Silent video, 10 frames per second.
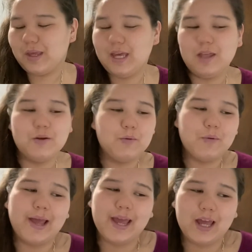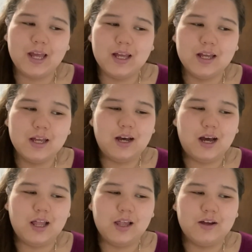Either way,
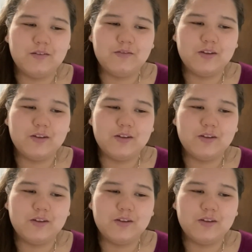I loved